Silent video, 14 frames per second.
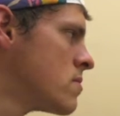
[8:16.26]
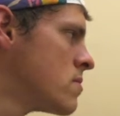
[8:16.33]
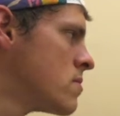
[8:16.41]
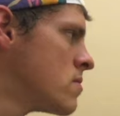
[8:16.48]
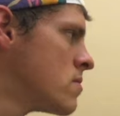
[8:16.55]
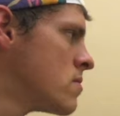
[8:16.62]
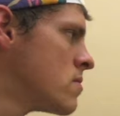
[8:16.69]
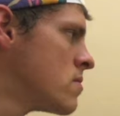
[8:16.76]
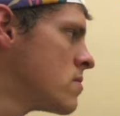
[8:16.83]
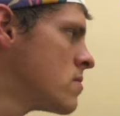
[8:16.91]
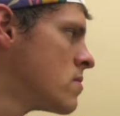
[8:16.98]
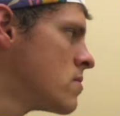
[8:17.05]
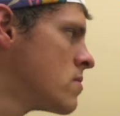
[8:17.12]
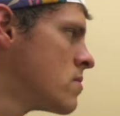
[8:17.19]

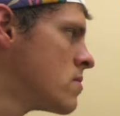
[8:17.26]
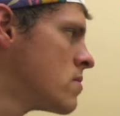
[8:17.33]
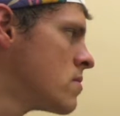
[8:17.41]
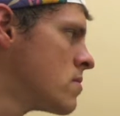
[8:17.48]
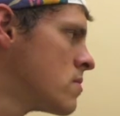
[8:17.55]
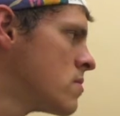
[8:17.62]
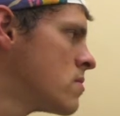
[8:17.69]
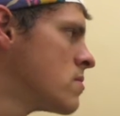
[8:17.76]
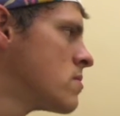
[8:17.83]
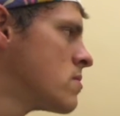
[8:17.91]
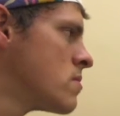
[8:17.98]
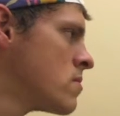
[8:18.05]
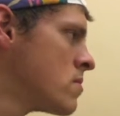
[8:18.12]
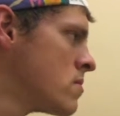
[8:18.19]

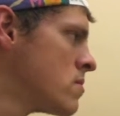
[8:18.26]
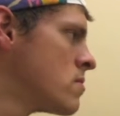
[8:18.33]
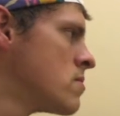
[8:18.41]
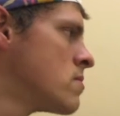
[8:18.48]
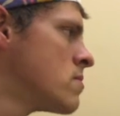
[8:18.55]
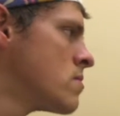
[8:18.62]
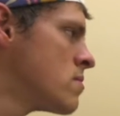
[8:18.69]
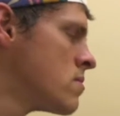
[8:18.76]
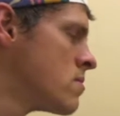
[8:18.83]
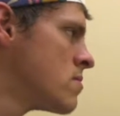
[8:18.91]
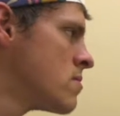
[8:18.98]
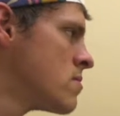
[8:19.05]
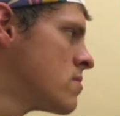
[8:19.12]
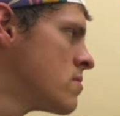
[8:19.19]

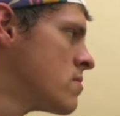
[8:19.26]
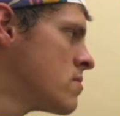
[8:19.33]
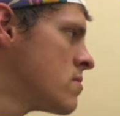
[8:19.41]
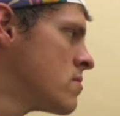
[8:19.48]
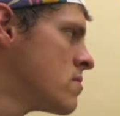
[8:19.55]
[no speech]